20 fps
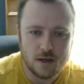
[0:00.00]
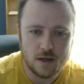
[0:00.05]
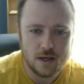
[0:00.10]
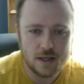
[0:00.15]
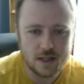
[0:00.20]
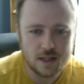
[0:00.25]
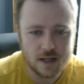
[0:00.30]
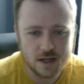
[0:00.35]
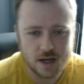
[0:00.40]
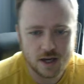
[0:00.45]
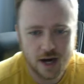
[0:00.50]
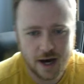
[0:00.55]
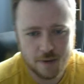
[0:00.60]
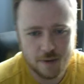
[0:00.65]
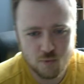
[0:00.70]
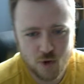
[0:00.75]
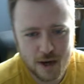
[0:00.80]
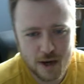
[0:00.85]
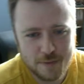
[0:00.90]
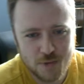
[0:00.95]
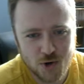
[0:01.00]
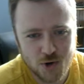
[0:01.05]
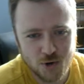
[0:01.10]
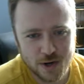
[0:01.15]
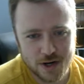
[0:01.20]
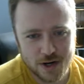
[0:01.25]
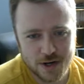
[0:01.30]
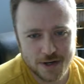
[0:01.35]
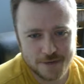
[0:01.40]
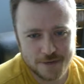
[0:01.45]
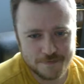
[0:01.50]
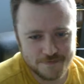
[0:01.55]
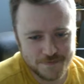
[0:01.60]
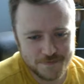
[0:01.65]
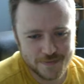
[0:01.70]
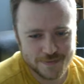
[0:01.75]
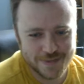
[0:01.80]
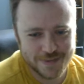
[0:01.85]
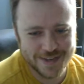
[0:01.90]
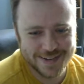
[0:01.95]
And then Cobweb Critter.
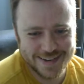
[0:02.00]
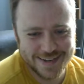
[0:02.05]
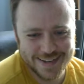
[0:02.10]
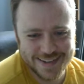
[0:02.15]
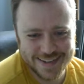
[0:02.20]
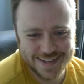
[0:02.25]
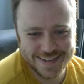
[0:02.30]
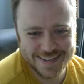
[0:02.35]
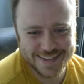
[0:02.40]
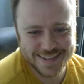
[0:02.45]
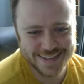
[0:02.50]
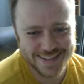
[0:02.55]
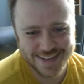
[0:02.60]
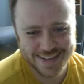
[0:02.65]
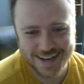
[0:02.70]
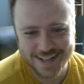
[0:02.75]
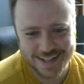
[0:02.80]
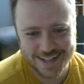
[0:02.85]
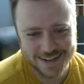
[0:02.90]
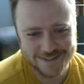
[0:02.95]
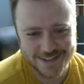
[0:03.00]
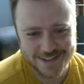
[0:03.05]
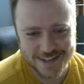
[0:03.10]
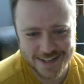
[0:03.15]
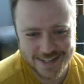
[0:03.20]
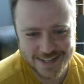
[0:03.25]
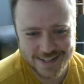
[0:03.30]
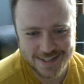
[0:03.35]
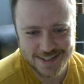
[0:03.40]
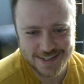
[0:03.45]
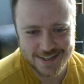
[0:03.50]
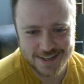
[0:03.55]
I love this.